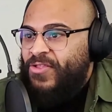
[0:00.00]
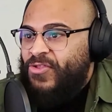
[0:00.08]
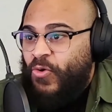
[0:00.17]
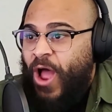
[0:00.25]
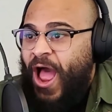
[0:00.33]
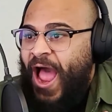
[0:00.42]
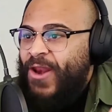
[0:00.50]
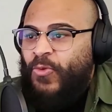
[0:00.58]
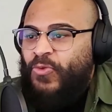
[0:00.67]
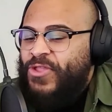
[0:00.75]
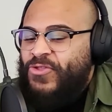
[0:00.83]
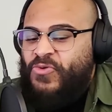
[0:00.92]
And so I
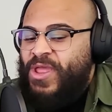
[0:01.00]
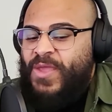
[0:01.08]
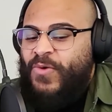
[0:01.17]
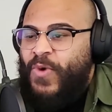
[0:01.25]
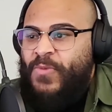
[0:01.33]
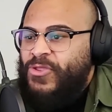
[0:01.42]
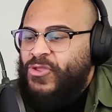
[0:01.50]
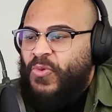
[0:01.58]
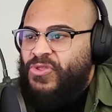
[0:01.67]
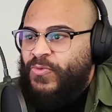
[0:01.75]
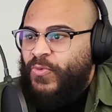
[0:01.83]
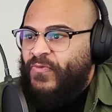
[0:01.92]
don't think there's any way we don't
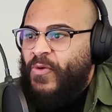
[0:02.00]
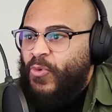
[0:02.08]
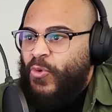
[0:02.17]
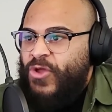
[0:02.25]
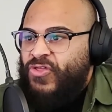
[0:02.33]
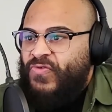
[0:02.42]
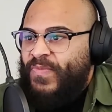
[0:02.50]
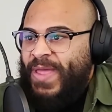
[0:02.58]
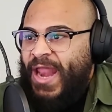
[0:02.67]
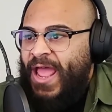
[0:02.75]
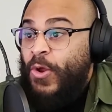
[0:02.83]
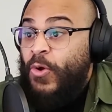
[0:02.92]
see reverberations from that.
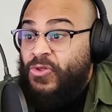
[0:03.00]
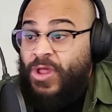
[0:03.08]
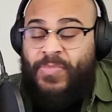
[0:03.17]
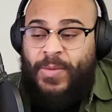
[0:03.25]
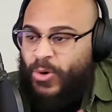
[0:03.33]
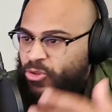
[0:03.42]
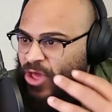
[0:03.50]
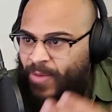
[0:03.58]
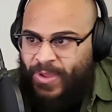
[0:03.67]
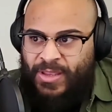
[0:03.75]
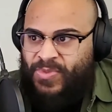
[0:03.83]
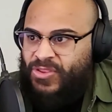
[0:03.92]
I know some people are
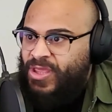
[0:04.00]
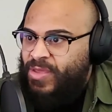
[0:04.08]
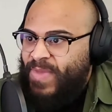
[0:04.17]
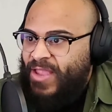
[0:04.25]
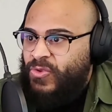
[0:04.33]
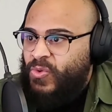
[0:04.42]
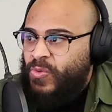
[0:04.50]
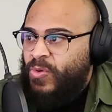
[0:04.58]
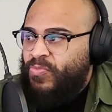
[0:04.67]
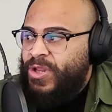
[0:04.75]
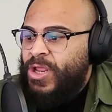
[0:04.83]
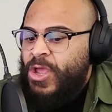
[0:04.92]
chomping at the bit to get back to normal,
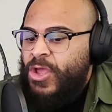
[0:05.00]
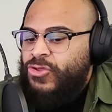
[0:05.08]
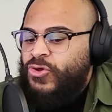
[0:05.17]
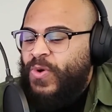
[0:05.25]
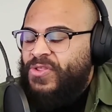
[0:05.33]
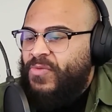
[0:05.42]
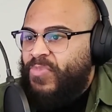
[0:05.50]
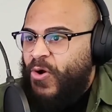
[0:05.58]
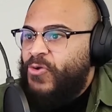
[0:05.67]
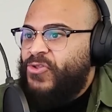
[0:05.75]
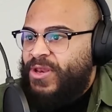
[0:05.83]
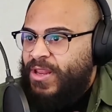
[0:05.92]
but you as a
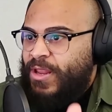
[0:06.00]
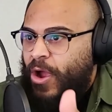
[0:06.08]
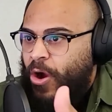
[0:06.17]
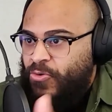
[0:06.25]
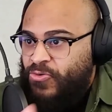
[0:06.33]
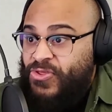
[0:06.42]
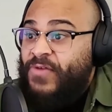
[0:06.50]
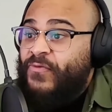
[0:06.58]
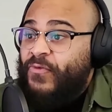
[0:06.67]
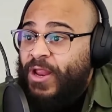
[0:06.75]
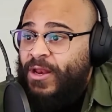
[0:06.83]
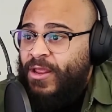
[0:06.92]
person are
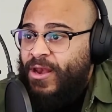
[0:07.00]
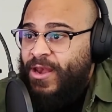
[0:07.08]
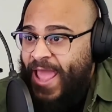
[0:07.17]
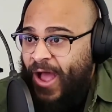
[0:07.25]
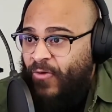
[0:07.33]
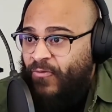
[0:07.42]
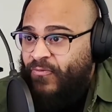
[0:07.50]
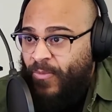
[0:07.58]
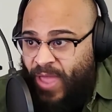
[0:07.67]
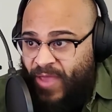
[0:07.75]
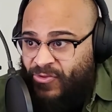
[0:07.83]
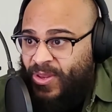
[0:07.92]
different now
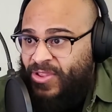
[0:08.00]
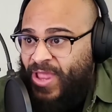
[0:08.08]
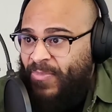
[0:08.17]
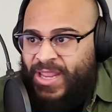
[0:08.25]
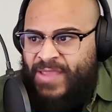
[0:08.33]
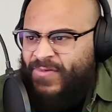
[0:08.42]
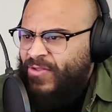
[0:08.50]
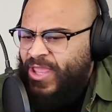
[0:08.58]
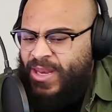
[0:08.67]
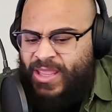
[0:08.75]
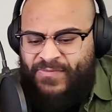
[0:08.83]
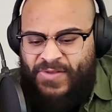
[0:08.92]
from everything that's happened. Even
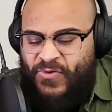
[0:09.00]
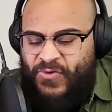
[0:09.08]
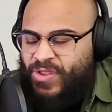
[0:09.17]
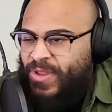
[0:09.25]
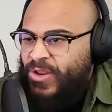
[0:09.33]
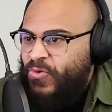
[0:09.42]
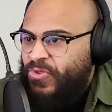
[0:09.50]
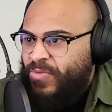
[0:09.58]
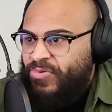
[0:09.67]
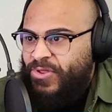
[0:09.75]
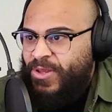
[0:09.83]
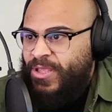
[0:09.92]
again, even if you're somebody who was
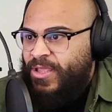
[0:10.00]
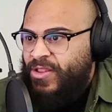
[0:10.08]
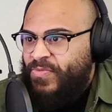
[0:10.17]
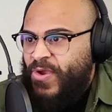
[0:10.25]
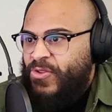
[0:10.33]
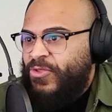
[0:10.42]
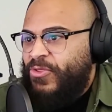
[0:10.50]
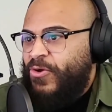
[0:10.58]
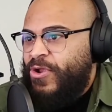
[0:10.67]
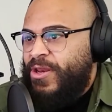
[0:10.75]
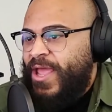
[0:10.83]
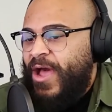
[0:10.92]
completely conspiracy
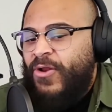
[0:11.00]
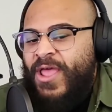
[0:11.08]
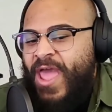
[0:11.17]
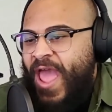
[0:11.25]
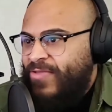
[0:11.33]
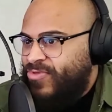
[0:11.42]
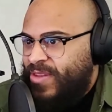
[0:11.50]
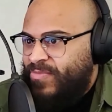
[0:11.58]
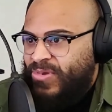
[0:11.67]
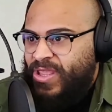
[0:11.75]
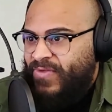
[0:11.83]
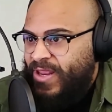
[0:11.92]
theoried out and didn't
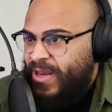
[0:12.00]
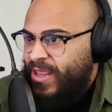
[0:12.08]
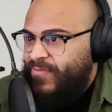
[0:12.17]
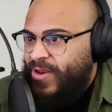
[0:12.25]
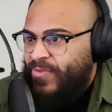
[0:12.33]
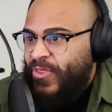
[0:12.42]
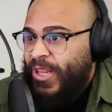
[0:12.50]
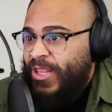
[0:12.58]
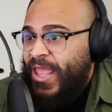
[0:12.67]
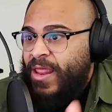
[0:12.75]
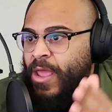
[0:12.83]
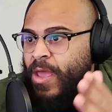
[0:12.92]
believe in any of it, anything like
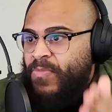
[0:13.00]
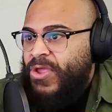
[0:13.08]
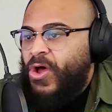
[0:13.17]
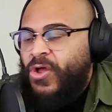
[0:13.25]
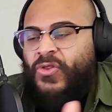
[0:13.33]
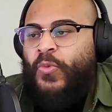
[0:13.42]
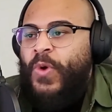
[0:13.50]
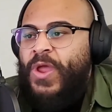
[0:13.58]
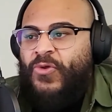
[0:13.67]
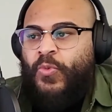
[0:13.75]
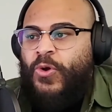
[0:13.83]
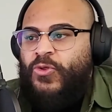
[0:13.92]
that, because of the way
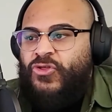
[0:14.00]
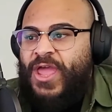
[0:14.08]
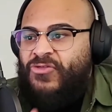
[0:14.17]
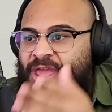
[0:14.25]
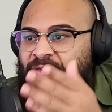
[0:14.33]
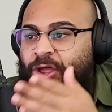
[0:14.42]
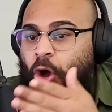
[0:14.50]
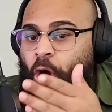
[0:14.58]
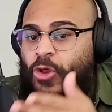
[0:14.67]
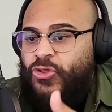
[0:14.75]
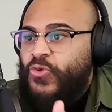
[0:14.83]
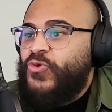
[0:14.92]
the world changed, it
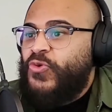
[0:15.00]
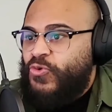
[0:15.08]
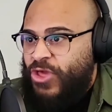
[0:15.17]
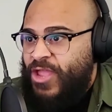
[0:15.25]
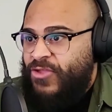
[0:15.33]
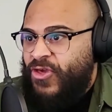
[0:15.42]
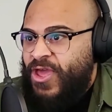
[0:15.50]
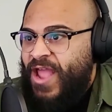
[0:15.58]
caused you to change.